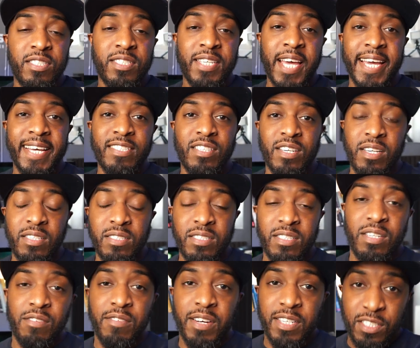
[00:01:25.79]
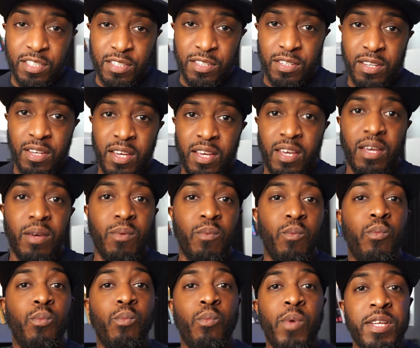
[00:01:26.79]
take into consideration
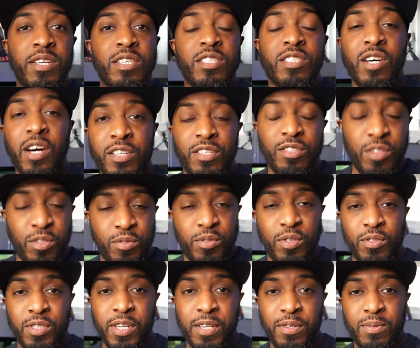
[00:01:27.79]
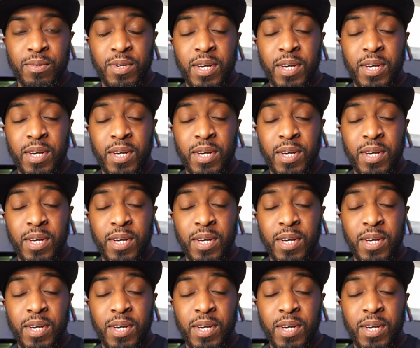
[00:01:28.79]
when you're starting your YouTube channel.